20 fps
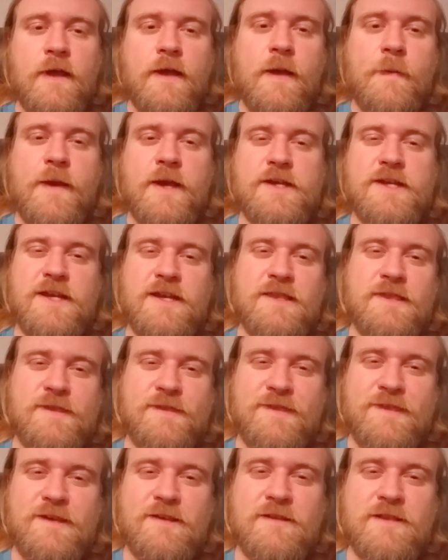I'm actually a
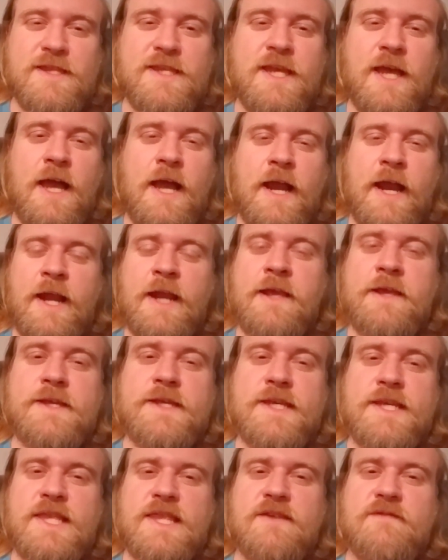little tiny
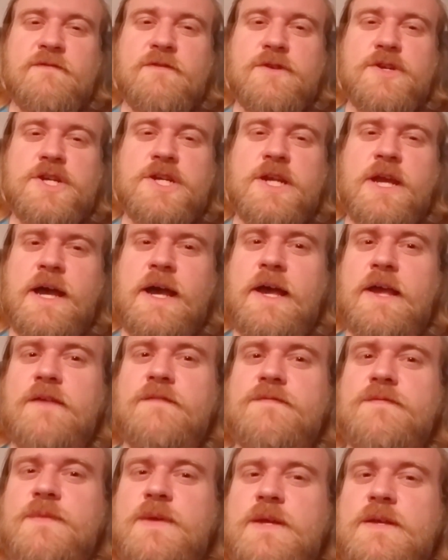sliver shy
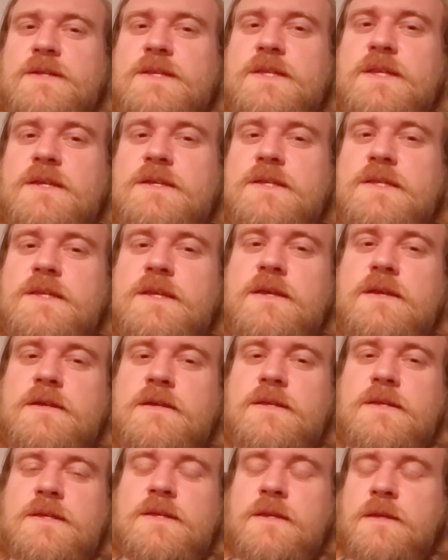of being
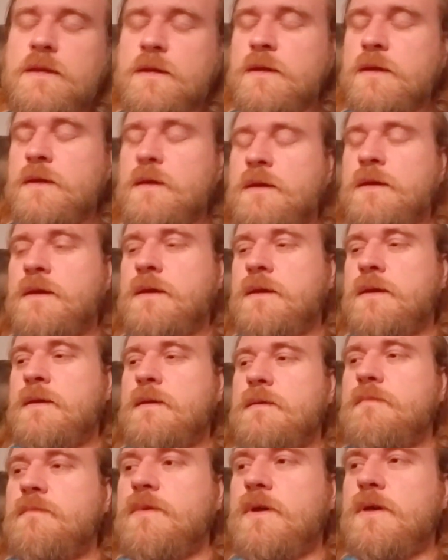6'6".
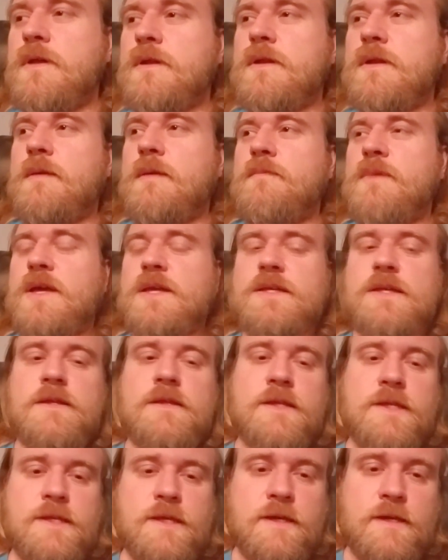But I'm
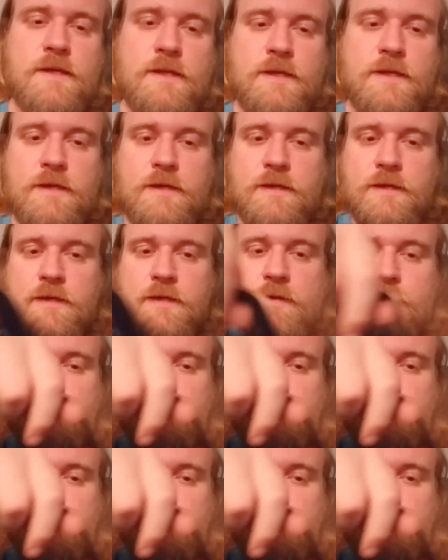basically 6'6".